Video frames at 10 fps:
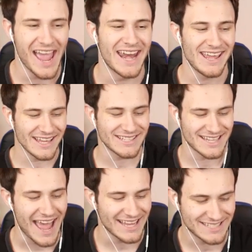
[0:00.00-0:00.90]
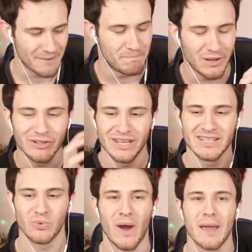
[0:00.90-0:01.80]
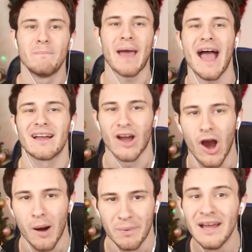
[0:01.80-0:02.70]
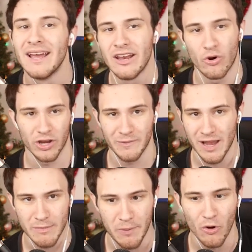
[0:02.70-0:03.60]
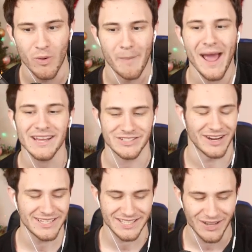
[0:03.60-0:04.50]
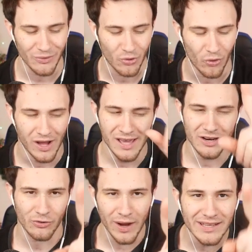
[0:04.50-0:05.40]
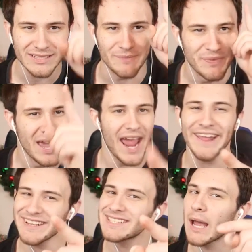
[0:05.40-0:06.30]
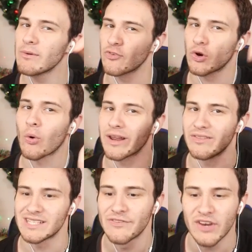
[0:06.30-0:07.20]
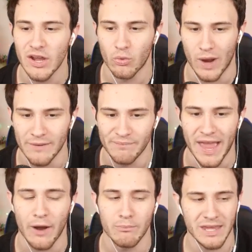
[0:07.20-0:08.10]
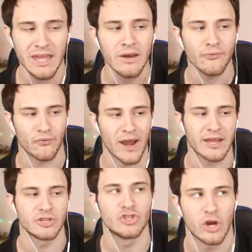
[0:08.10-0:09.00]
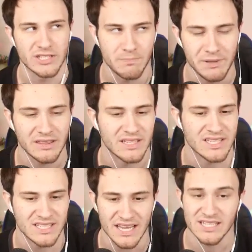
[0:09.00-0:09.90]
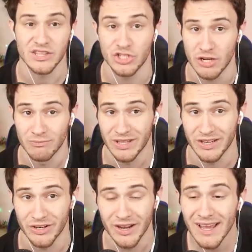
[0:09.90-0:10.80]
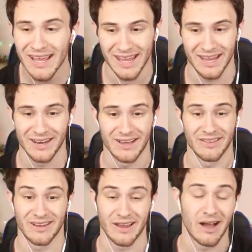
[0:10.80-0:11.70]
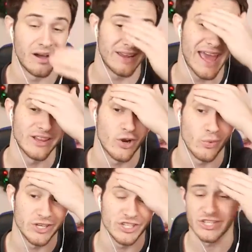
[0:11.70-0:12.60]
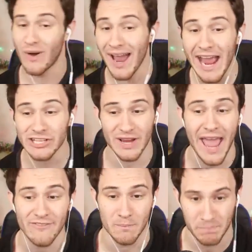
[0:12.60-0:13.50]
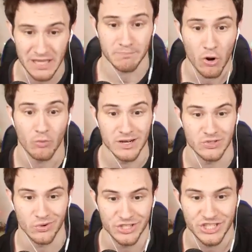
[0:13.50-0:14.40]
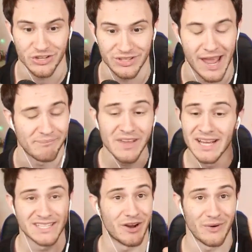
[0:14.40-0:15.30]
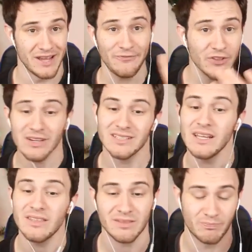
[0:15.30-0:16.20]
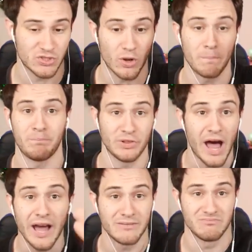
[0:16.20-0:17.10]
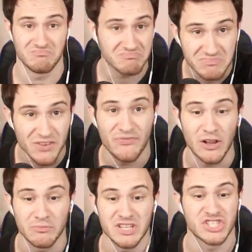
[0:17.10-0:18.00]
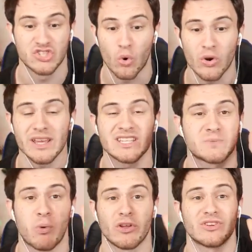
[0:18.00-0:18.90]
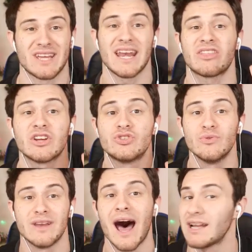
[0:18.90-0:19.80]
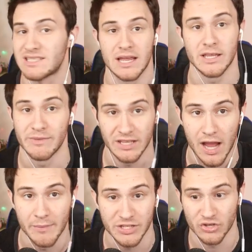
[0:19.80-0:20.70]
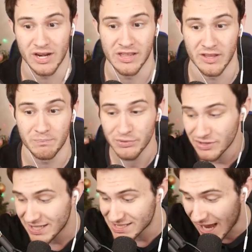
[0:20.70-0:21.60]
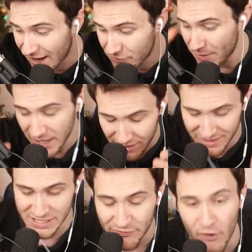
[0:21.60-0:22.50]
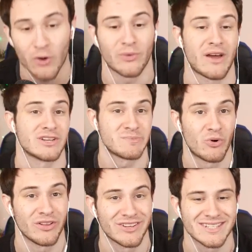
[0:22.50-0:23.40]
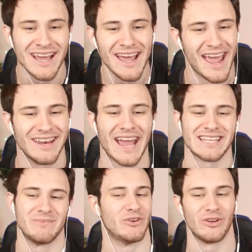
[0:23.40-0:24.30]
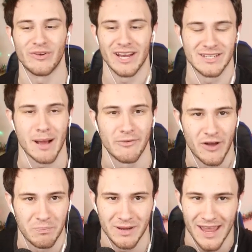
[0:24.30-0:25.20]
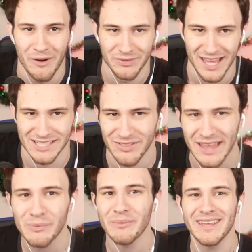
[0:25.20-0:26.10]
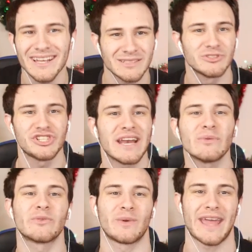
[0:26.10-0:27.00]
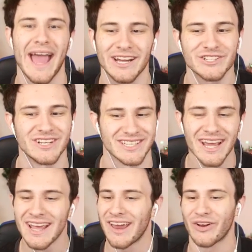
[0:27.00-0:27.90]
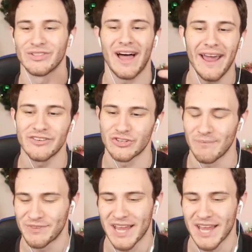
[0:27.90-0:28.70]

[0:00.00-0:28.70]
and he just has to build his way back up in order to become a Pokemon Master. It's so cool. Now, granted, at the time of recording this video right now, me and Frank just beat the 6th gym leader in the Galar region. So I actually haven't beat Pokemon Sword and Shield yet. So if there's any sort of plot, development, story, spoilers, anything, do not say them in the comments or anything, please. I've made it this far without spoilers, and you guys have been doing a great job of helping me out with that, so that way we can get some genuine reactions in our live stream